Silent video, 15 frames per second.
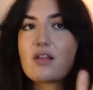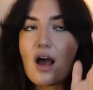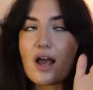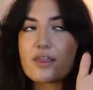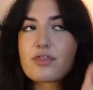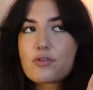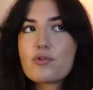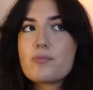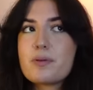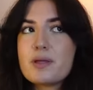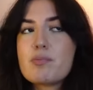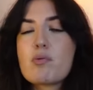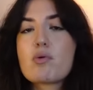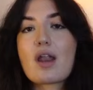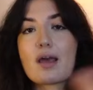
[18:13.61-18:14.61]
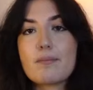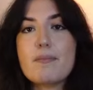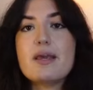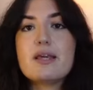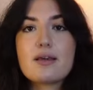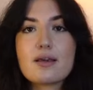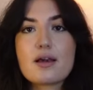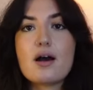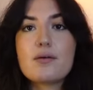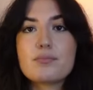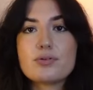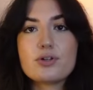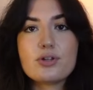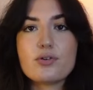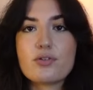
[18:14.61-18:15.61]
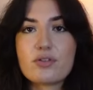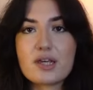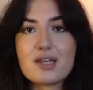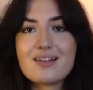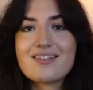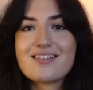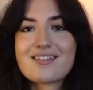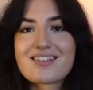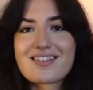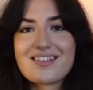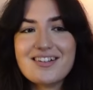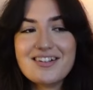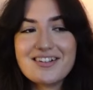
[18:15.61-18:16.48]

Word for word: I thought people were like making up new things,